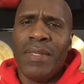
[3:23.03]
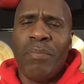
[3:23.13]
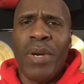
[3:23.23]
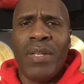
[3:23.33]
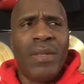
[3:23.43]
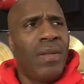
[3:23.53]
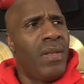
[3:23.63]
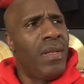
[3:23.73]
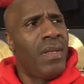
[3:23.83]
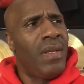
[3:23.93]
But
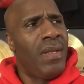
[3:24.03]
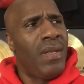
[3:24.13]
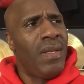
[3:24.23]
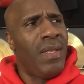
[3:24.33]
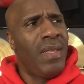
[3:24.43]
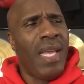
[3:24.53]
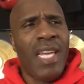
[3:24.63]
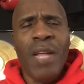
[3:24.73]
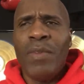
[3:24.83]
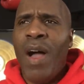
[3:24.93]
they
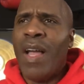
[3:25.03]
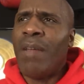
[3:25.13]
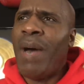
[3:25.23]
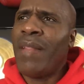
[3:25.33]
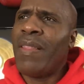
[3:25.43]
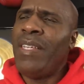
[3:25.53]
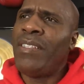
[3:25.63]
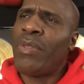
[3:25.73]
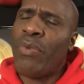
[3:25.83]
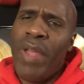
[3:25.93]
keep talking about
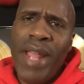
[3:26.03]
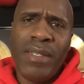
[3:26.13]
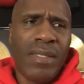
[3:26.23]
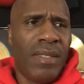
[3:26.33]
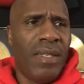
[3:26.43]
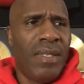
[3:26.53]
these threats